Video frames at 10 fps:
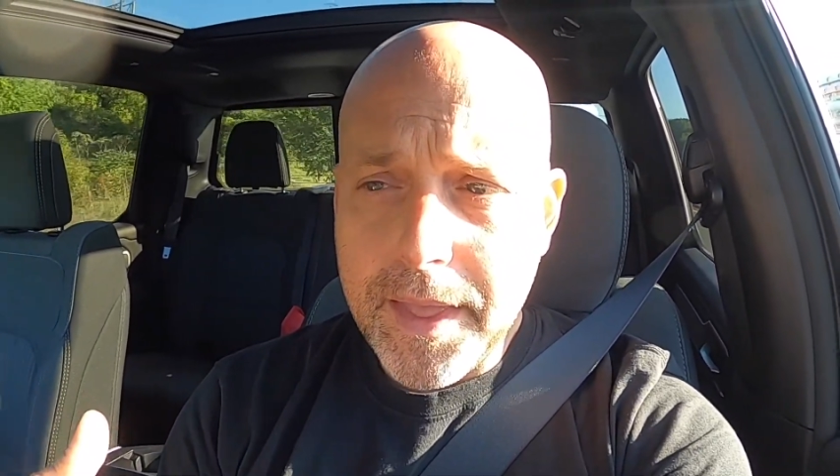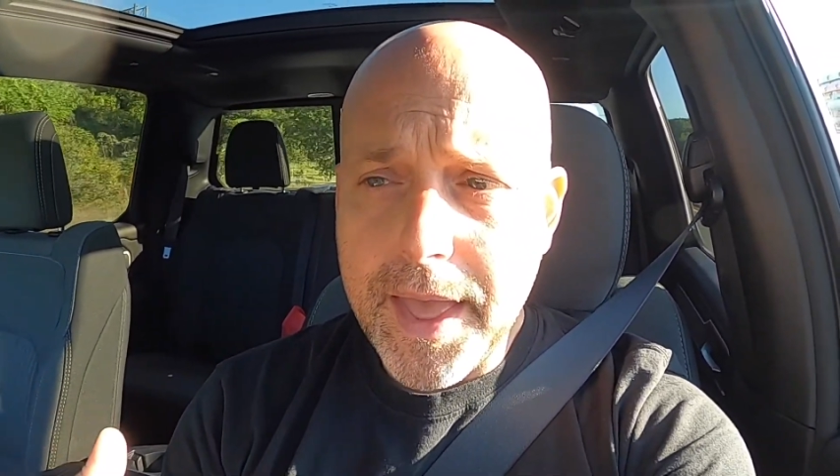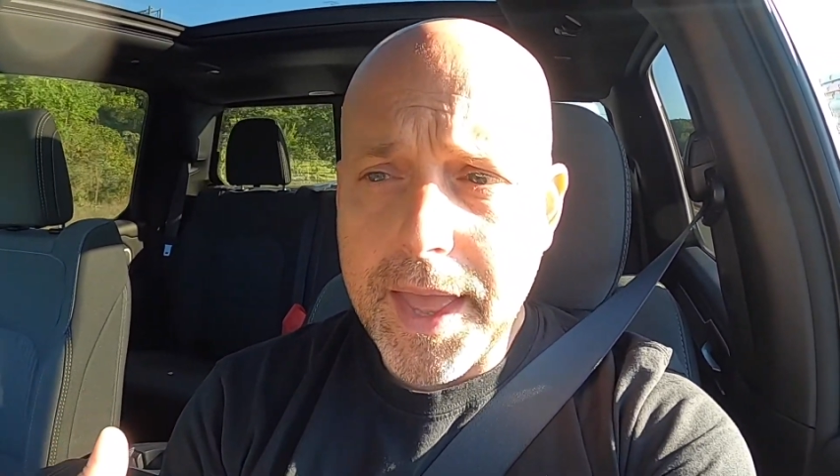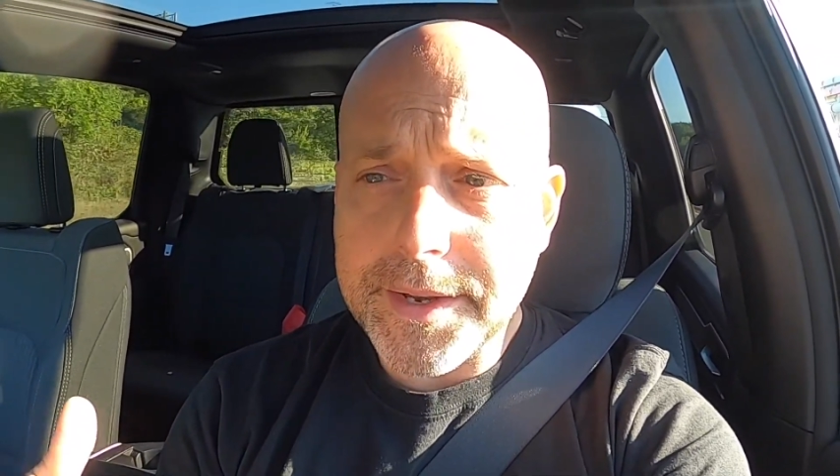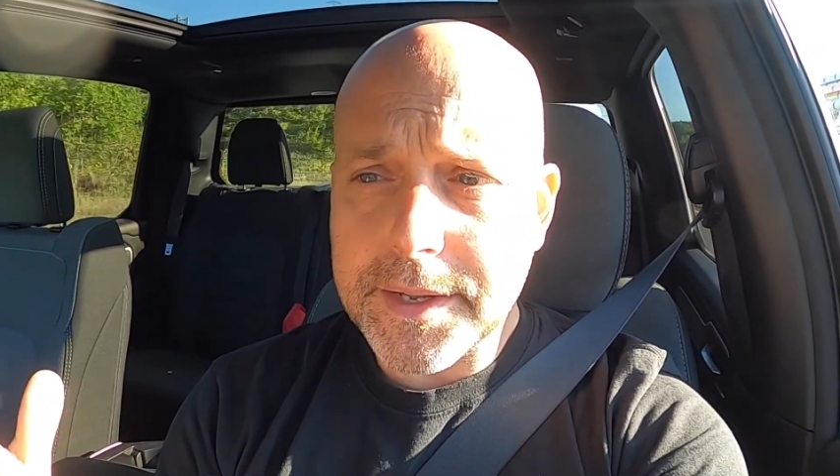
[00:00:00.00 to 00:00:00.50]

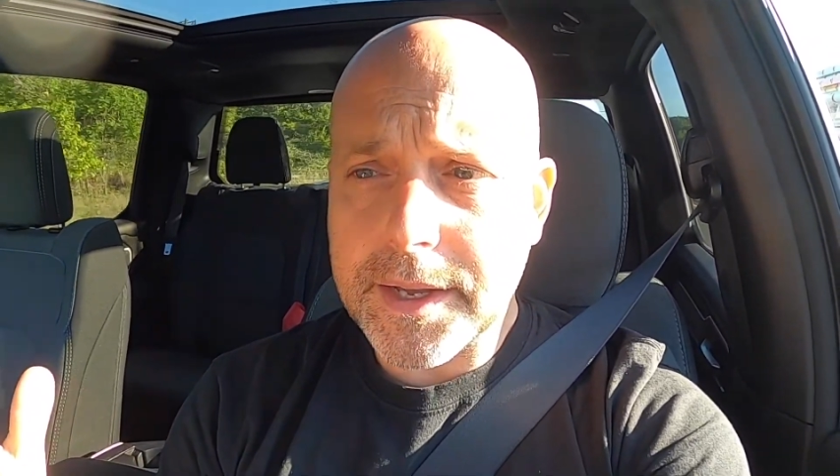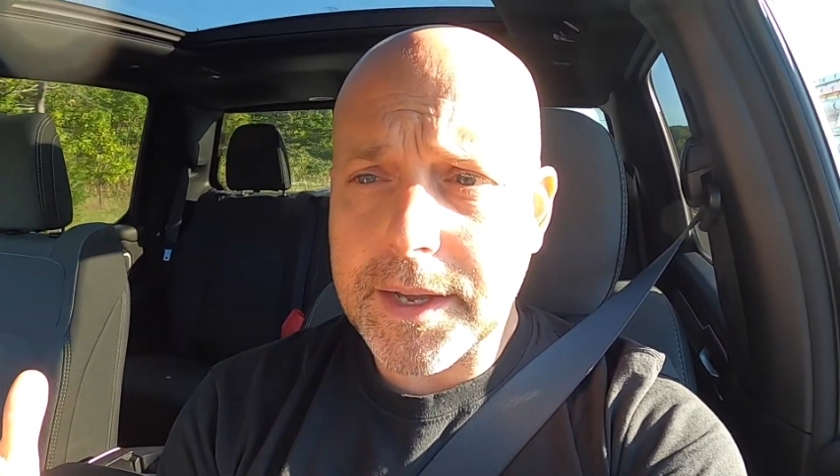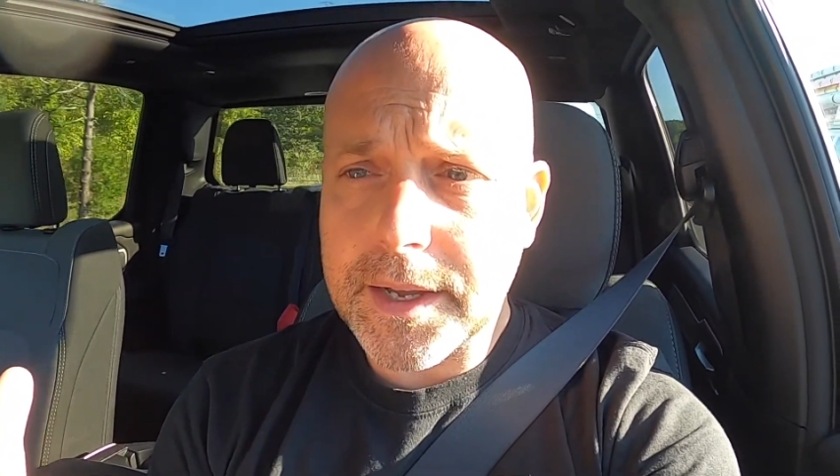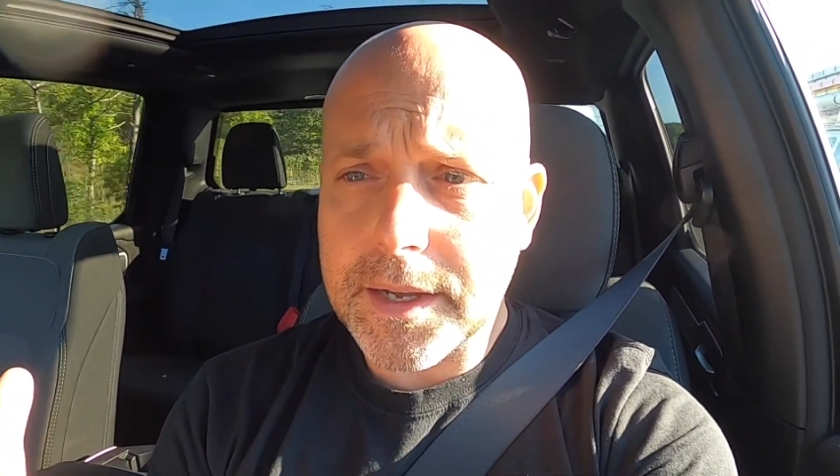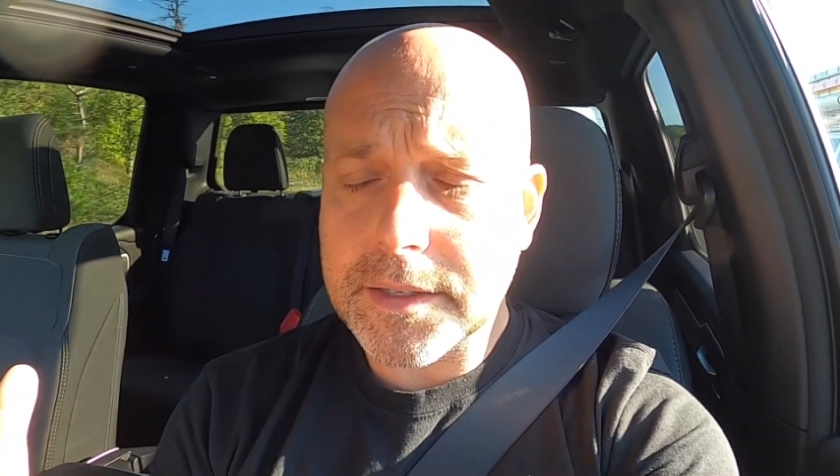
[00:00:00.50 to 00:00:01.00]
And
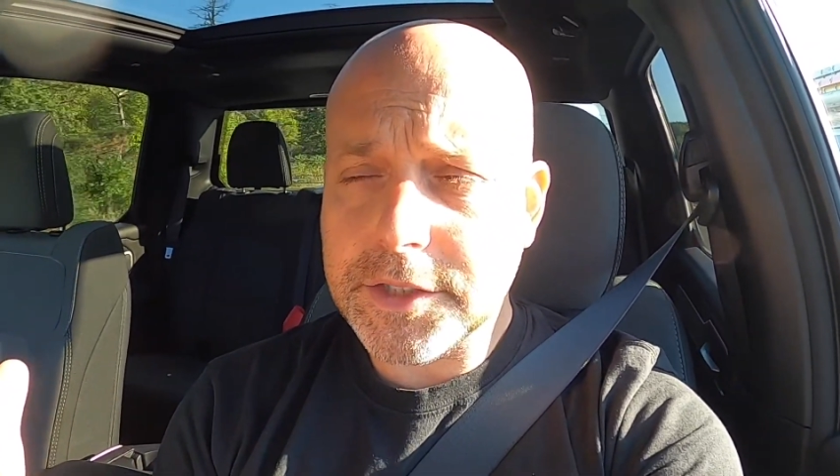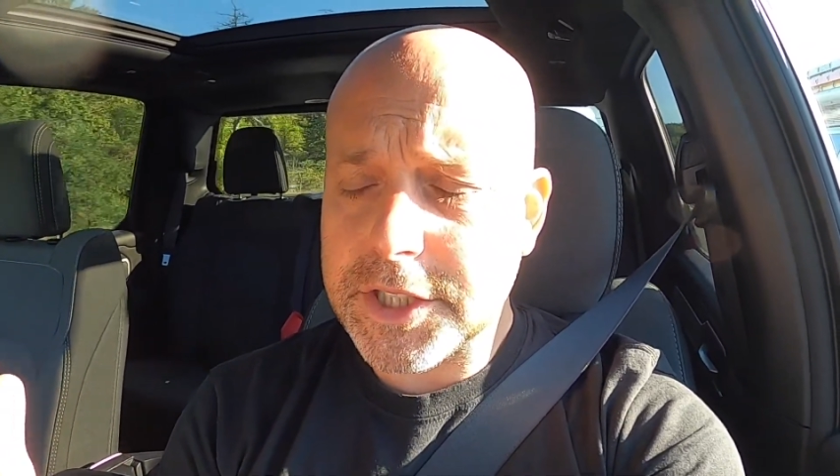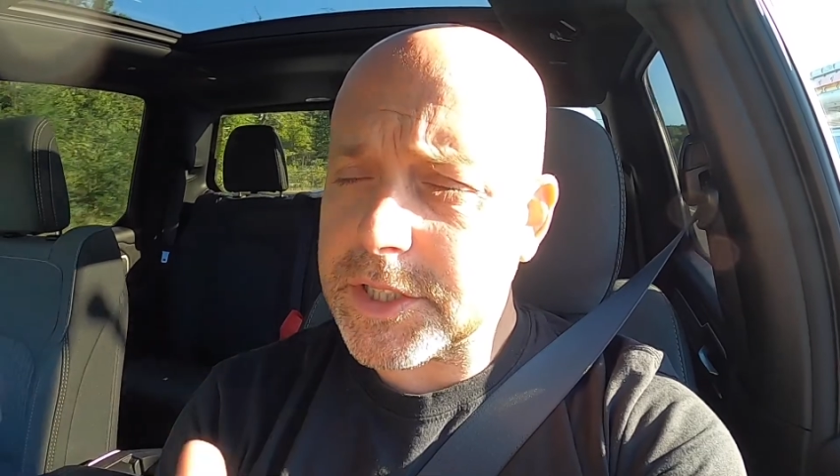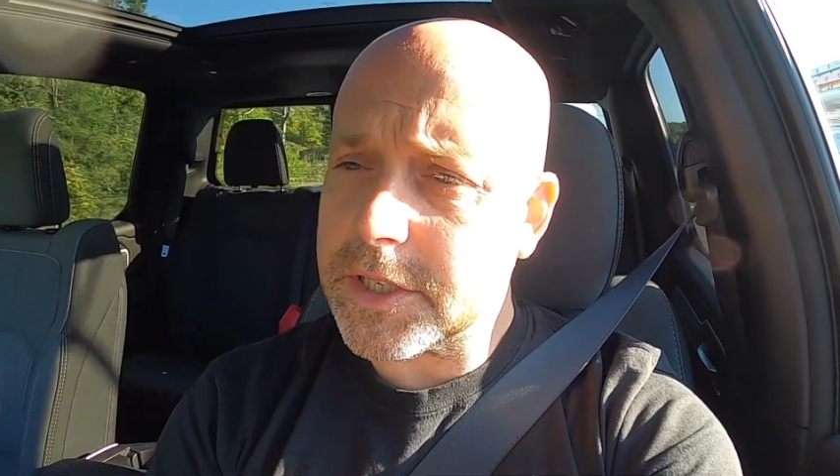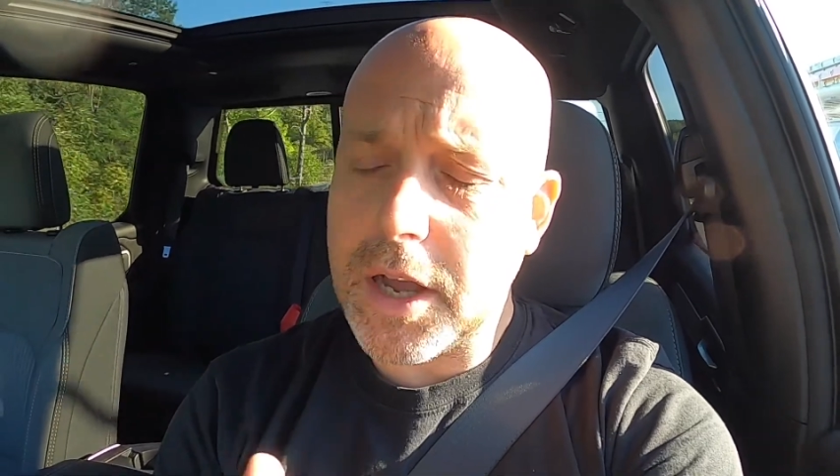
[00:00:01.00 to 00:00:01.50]

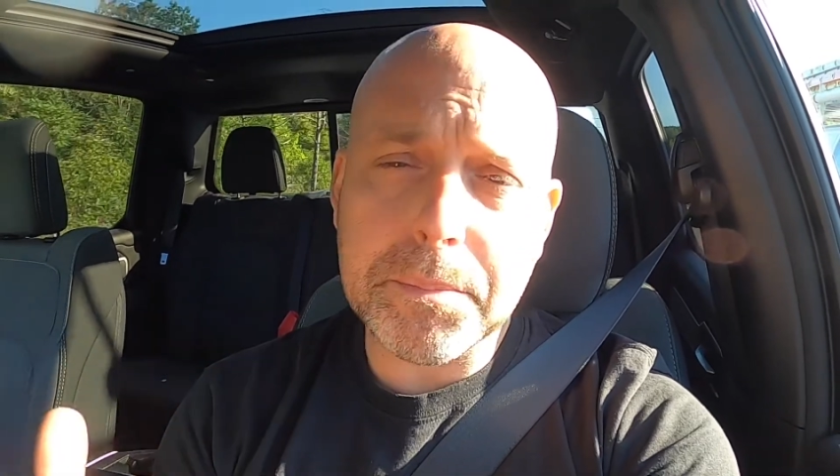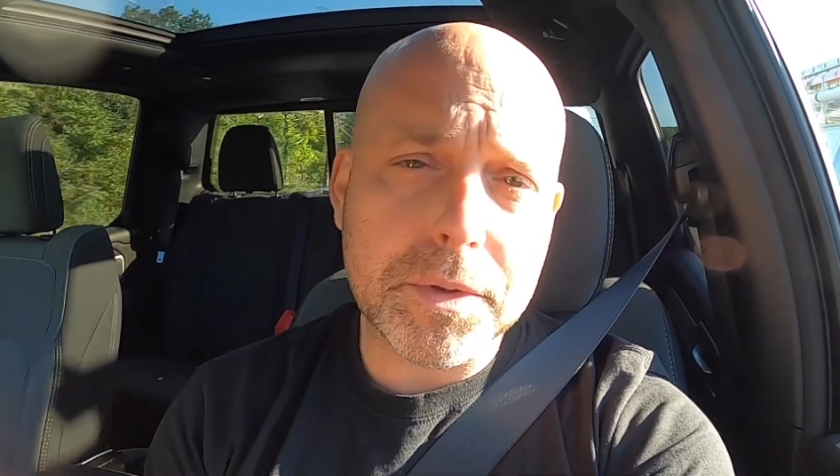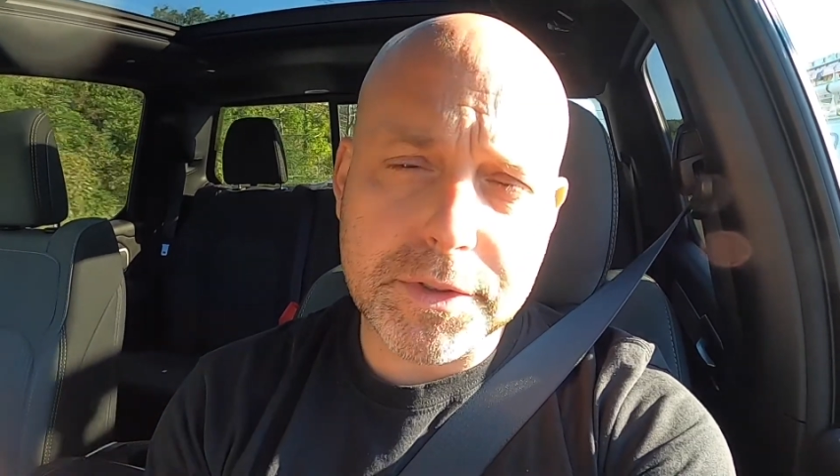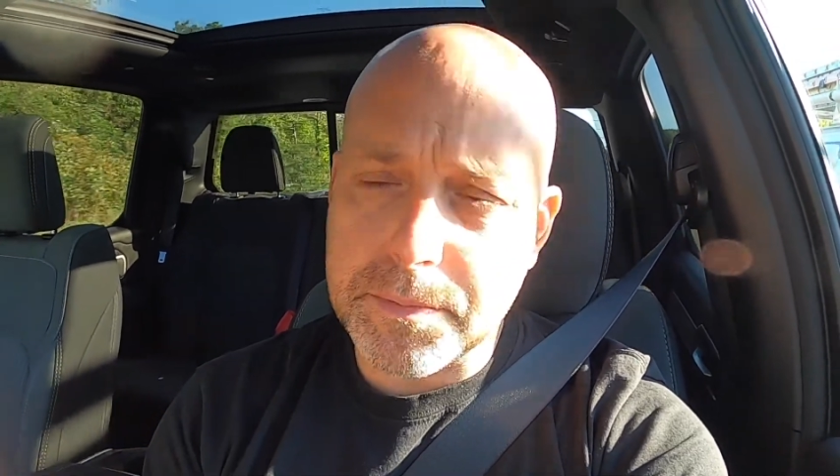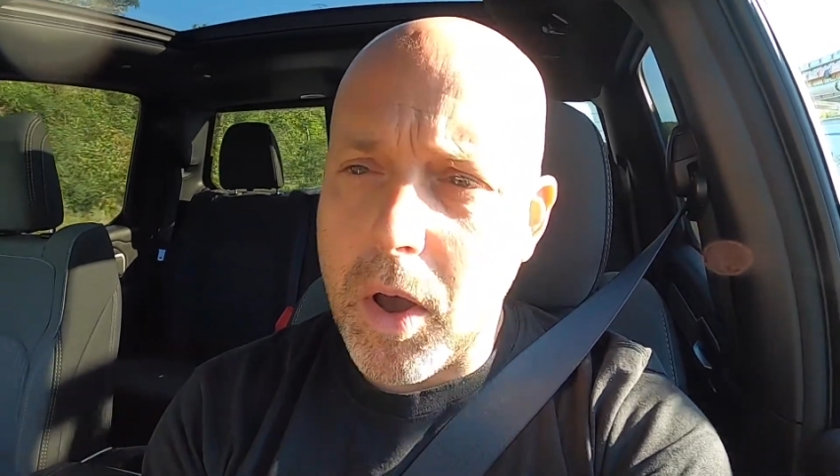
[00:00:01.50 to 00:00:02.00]
just a
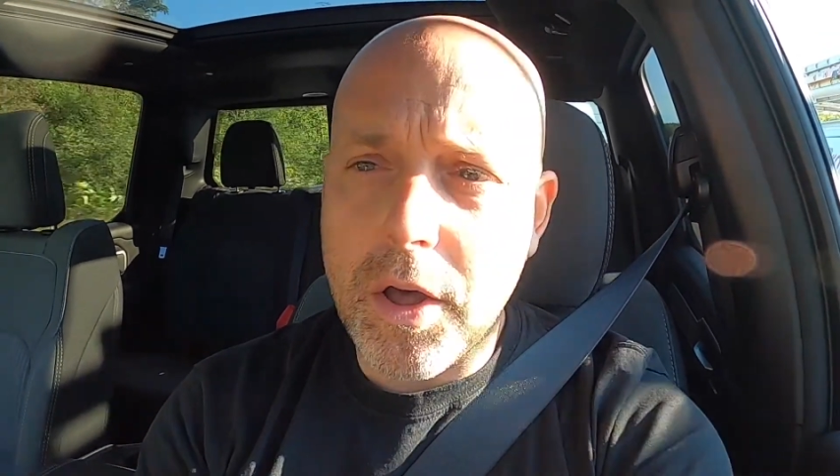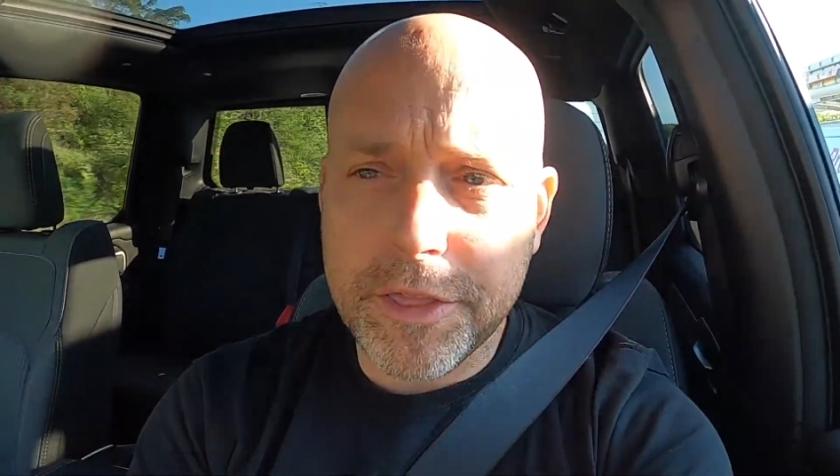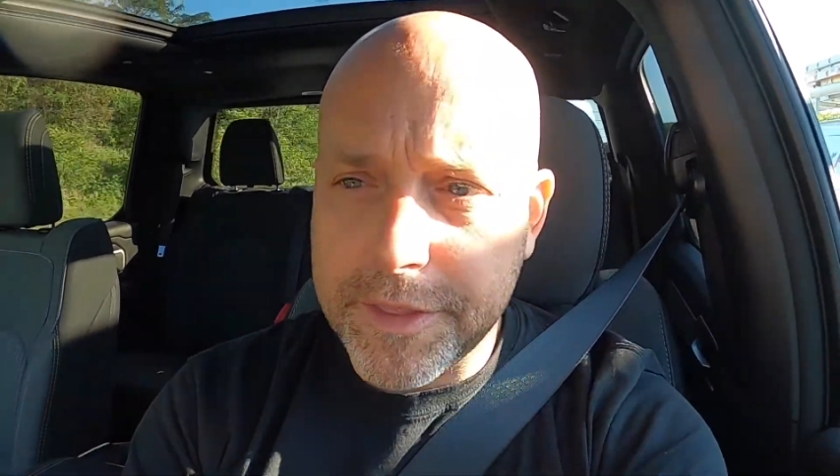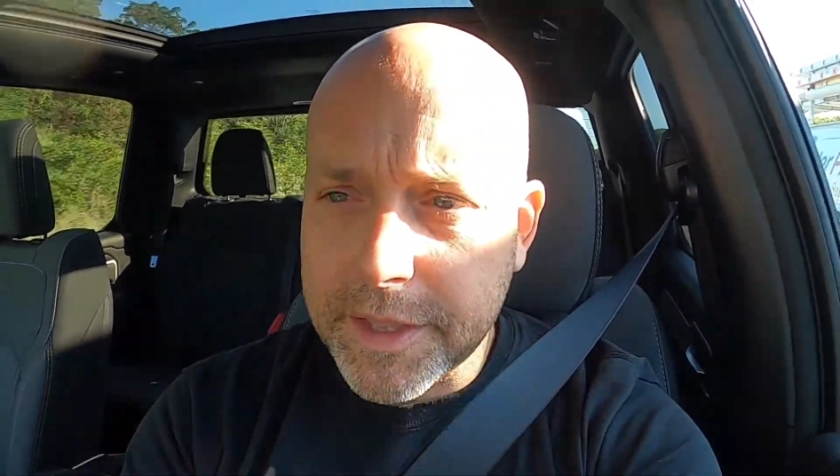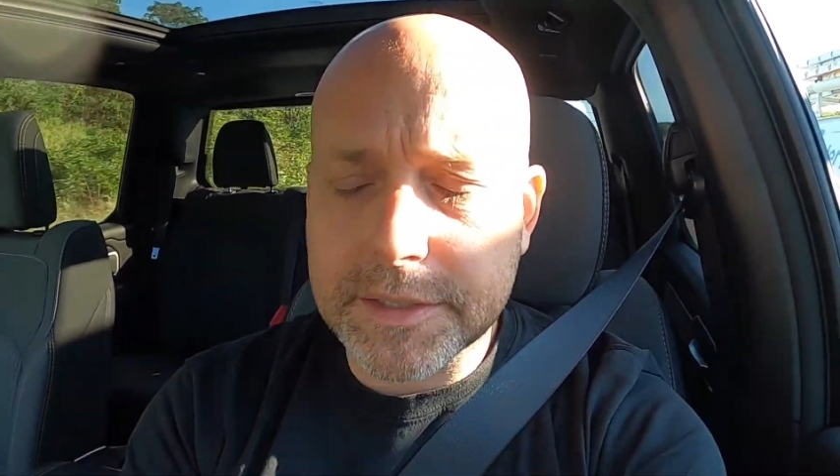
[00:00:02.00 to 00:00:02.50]
couple small
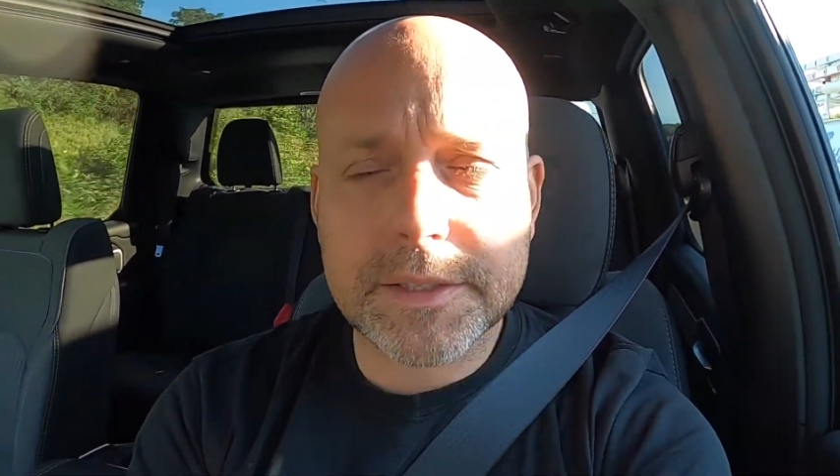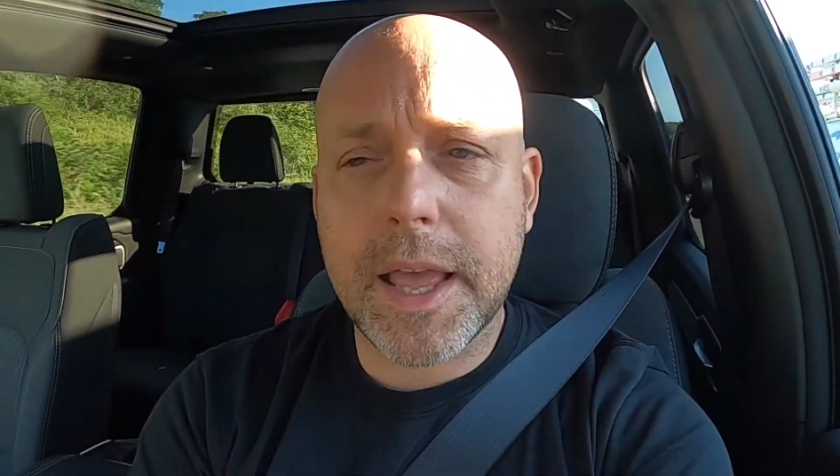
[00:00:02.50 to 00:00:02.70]
things,